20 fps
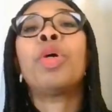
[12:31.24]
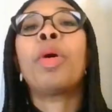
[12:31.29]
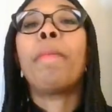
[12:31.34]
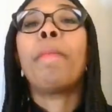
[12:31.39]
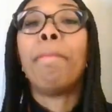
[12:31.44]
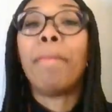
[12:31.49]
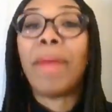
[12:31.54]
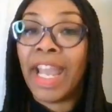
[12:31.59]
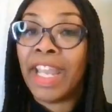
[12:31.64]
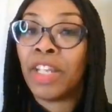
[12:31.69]

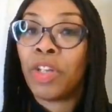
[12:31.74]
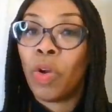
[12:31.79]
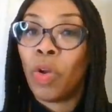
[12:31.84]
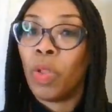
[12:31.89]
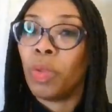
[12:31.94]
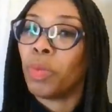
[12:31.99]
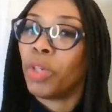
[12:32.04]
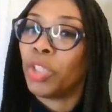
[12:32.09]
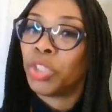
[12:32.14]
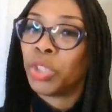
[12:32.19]
My
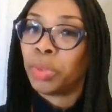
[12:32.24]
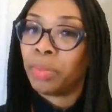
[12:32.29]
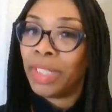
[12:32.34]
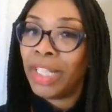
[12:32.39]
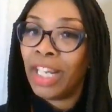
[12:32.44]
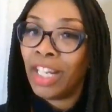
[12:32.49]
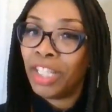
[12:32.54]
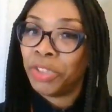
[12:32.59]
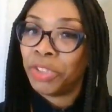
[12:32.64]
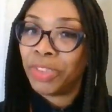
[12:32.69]
goal was
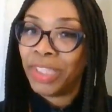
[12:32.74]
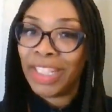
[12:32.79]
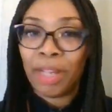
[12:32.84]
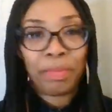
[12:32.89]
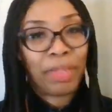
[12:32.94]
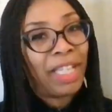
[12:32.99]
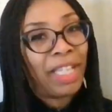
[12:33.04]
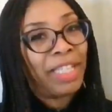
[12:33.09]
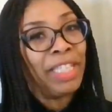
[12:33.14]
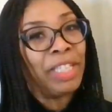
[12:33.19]
300.
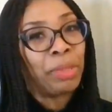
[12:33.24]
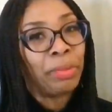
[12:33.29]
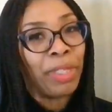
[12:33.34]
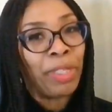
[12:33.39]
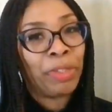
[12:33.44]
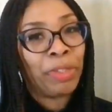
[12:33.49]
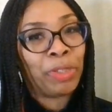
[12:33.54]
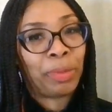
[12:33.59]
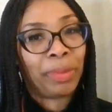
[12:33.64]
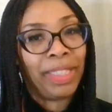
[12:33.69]
I'm getting
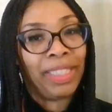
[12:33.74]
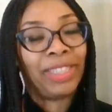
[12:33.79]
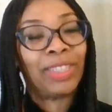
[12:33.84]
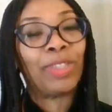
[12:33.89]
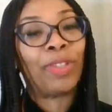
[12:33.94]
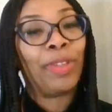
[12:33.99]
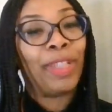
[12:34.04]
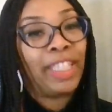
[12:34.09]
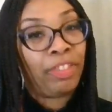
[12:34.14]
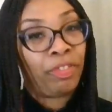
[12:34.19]
303,
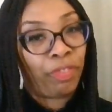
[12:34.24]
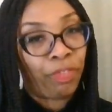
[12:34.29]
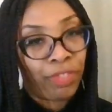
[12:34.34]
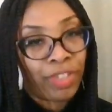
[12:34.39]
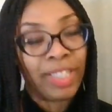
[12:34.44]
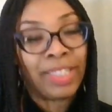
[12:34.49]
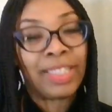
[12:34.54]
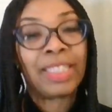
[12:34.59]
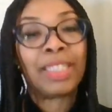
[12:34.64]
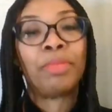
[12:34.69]
so it
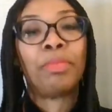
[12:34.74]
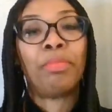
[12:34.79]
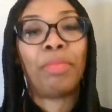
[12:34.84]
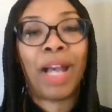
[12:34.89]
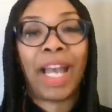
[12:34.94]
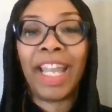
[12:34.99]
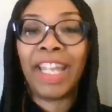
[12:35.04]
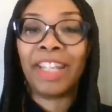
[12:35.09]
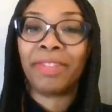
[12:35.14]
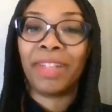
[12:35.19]
fits
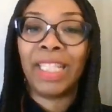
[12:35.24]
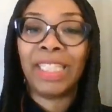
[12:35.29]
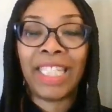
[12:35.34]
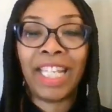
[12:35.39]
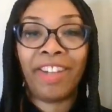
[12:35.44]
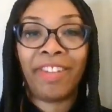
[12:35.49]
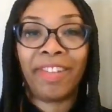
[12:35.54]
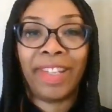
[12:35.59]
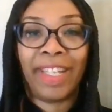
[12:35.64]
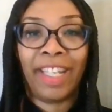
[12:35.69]
my
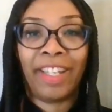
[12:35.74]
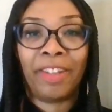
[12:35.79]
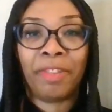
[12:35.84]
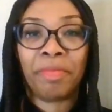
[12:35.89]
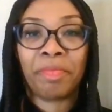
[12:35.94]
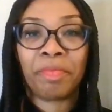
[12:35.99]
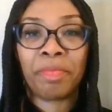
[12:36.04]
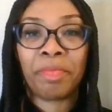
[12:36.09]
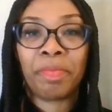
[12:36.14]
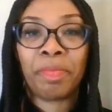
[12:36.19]
criteria.
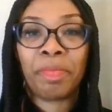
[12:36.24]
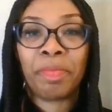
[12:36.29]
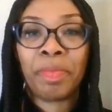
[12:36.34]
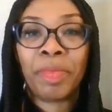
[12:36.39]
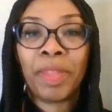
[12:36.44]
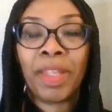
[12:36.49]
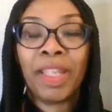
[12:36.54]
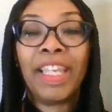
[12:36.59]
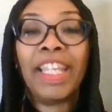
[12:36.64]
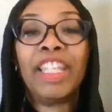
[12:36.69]

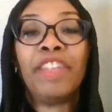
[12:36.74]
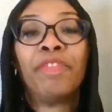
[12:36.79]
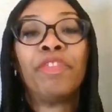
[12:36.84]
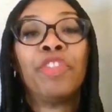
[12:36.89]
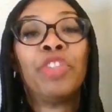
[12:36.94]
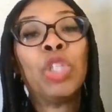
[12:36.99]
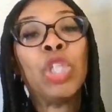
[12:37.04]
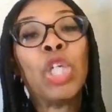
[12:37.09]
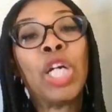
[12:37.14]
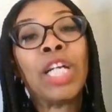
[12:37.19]
And if
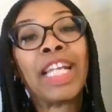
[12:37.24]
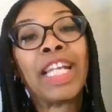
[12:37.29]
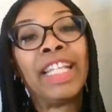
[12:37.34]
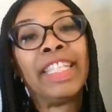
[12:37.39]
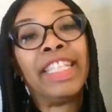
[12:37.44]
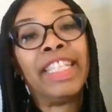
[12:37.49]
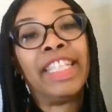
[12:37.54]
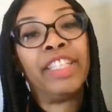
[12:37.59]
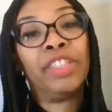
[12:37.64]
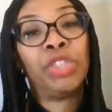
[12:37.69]
you look
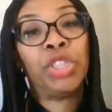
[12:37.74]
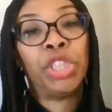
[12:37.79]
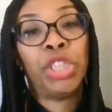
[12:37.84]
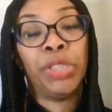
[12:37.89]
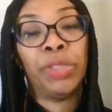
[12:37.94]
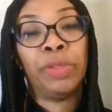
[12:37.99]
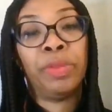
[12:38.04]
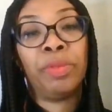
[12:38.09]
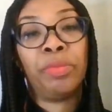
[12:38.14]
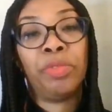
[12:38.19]
at year
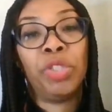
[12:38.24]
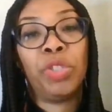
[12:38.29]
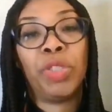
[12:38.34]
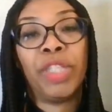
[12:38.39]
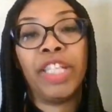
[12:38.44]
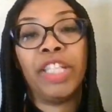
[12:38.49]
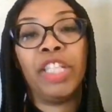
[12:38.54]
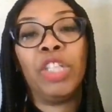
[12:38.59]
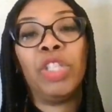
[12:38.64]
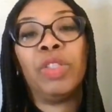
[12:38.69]
2, you
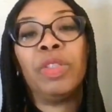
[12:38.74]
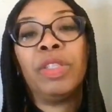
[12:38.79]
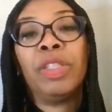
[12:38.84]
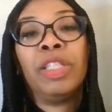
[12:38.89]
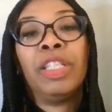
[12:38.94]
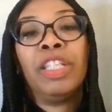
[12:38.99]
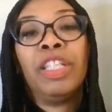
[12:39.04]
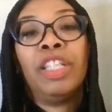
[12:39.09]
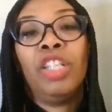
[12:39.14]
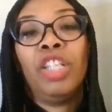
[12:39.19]
can
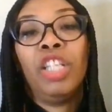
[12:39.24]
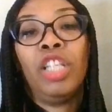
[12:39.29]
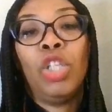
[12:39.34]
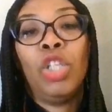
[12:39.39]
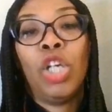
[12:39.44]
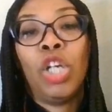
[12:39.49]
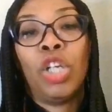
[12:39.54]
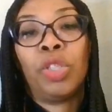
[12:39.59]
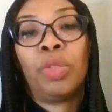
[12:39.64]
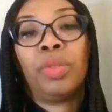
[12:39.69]

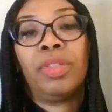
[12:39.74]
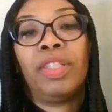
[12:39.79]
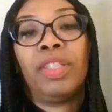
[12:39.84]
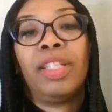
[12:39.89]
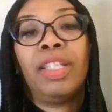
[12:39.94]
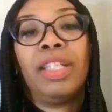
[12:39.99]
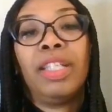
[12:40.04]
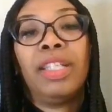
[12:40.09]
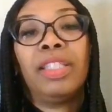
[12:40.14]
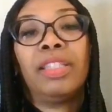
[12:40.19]
look.
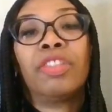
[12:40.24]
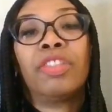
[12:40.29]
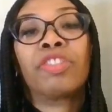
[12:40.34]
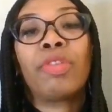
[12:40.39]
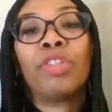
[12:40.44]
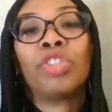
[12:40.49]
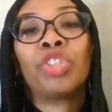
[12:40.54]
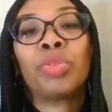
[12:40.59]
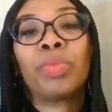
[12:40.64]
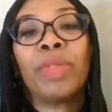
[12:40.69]
The
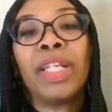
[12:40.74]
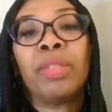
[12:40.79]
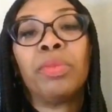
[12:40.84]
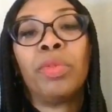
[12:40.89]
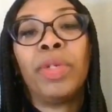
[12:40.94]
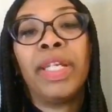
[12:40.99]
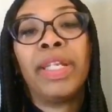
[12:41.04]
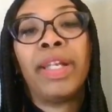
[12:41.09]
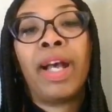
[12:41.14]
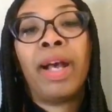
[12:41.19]
gross rent
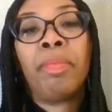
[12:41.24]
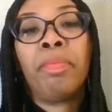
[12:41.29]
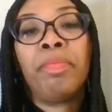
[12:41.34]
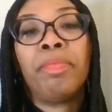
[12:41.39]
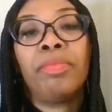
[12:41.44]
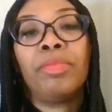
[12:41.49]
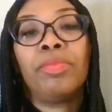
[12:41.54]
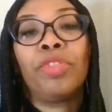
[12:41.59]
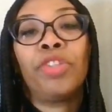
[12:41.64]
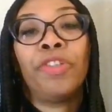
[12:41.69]
went up
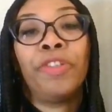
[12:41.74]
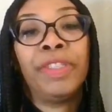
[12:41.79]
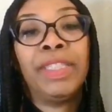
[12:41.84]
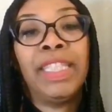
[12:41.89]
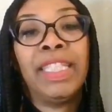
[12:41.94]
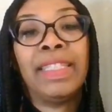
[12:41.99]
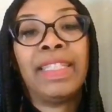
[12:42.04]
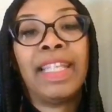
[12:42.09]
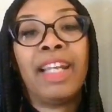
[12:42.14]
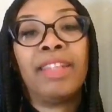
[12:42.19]

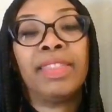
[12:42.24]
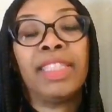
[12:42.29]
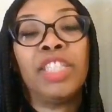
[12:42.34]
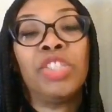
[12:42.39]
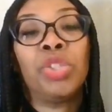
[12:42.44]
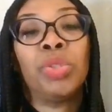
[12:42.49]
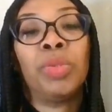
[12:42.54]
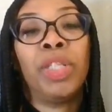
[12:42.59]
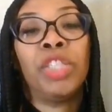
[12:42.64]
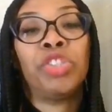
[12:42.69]

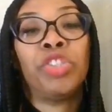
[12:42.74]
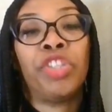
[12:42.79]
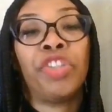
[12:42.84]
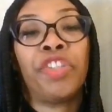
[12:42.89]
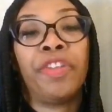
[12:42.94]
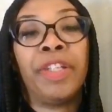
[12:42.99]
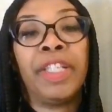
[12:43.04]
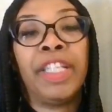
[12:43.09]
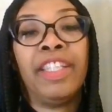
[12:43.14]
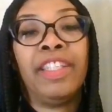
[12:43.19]

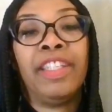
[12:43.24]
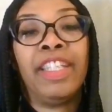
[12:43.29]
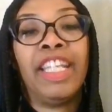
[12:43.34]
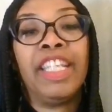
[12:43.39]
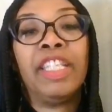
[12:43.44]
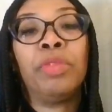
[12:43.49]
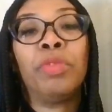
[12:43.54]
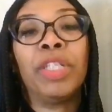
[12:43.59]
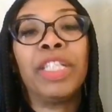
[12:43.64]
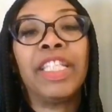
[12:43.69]
13,230.
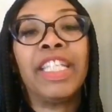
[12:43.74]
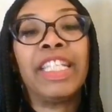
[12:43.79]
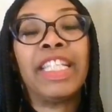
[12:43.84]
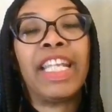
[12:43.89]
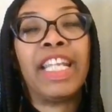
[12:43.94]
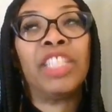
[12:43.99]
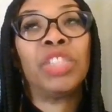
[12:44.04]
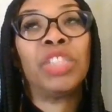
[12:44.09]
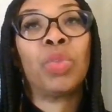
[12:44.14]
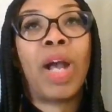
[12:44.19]
Anyone can
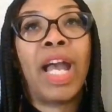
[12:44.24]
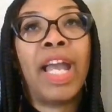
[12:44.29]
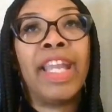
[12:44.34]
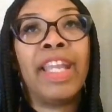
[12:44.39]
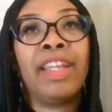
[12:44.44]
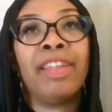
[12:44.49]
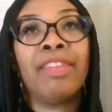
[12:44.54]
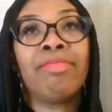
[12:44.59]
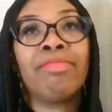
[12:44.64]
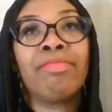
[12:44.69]
guess
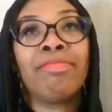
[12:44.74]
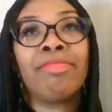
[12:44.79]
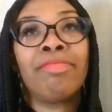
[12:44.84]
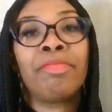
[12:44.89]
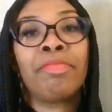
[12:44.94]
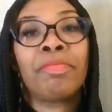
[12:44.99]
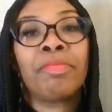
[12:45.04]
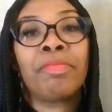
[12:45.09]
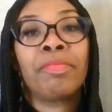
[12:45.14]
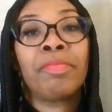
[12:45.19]
why?
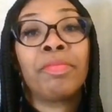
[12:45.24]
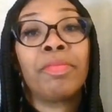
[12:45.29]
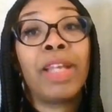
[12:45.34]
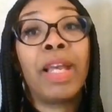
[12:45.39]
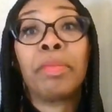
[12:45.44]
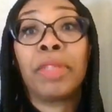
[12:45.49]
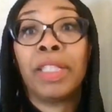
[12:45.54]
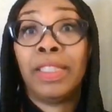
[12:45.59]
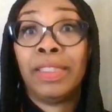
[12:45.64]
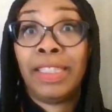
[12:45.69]

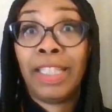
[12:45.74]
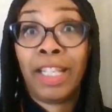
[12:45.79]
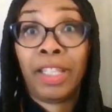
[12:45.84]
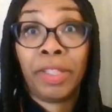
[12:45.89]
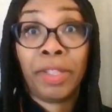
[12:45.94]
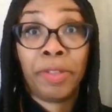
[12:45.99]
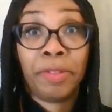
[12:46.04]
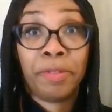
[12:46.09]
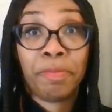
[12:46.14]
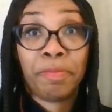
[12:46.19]
I'm going to
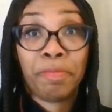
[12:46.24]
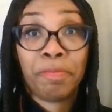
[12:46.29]
tell you.